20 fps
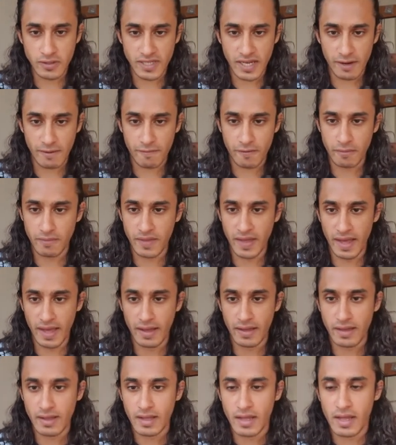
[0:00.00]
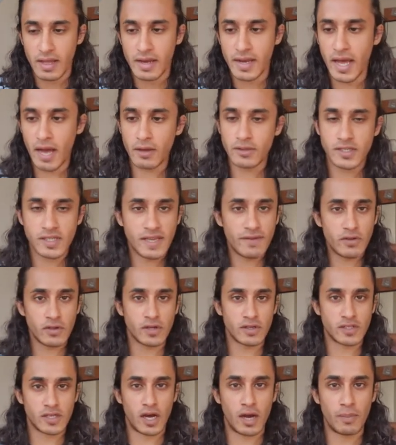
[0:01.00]
that from there. Now to give you an
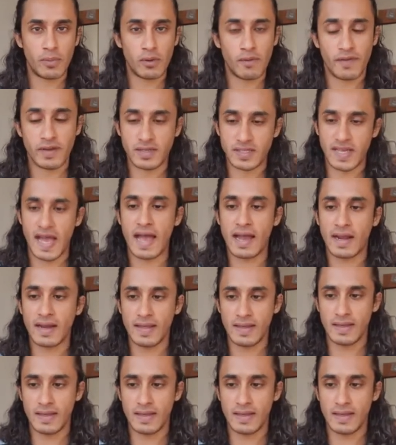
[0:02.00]
example of exactly